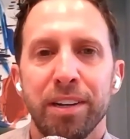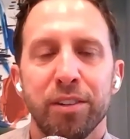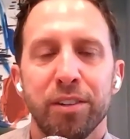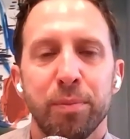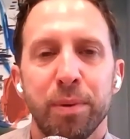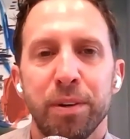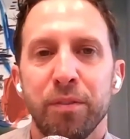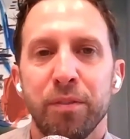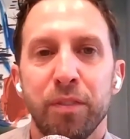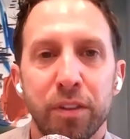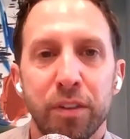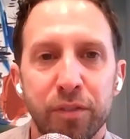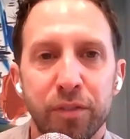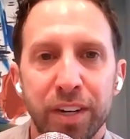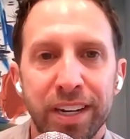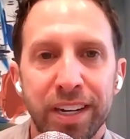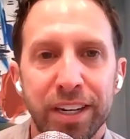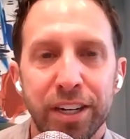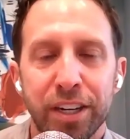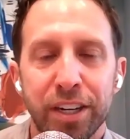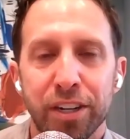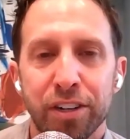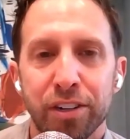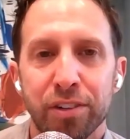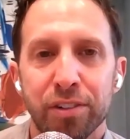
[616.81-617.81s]
It's been
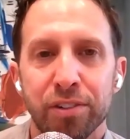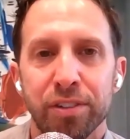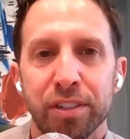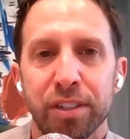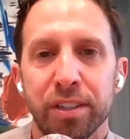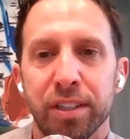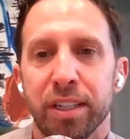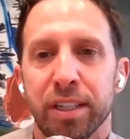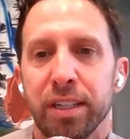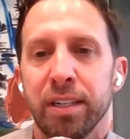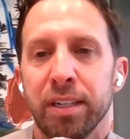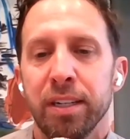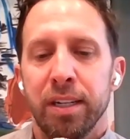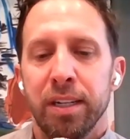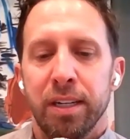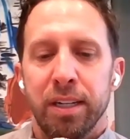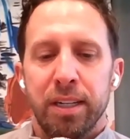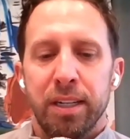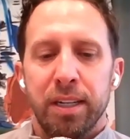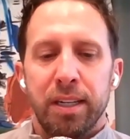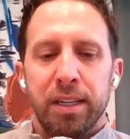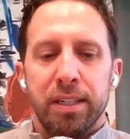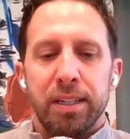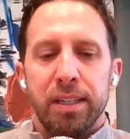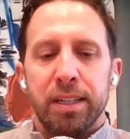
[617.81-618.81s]
15 years and then
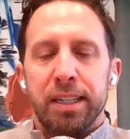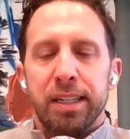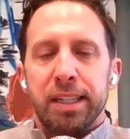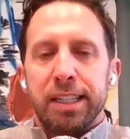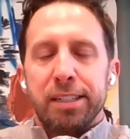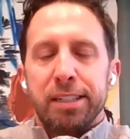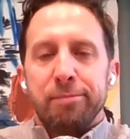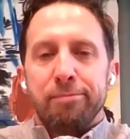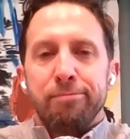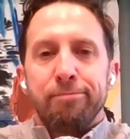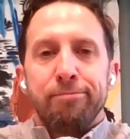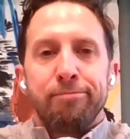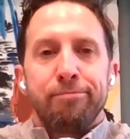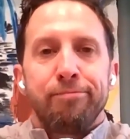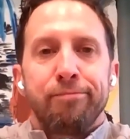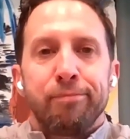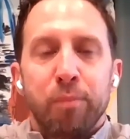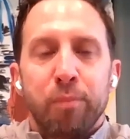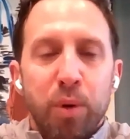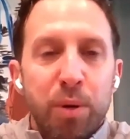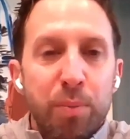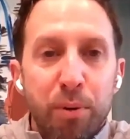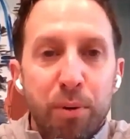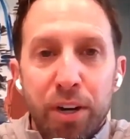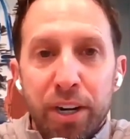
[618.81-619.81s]
um,
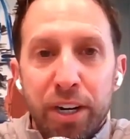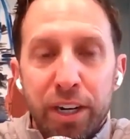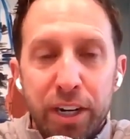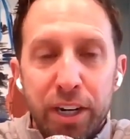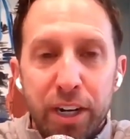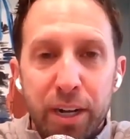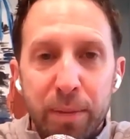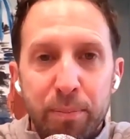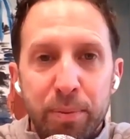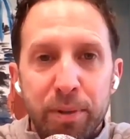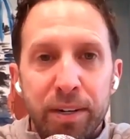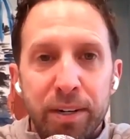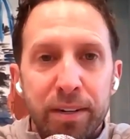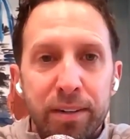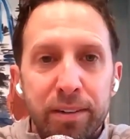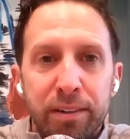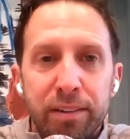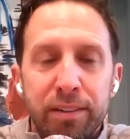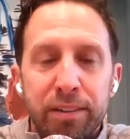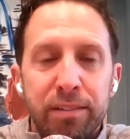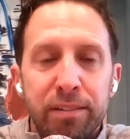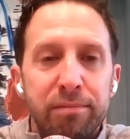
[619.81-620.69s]
we bring it up and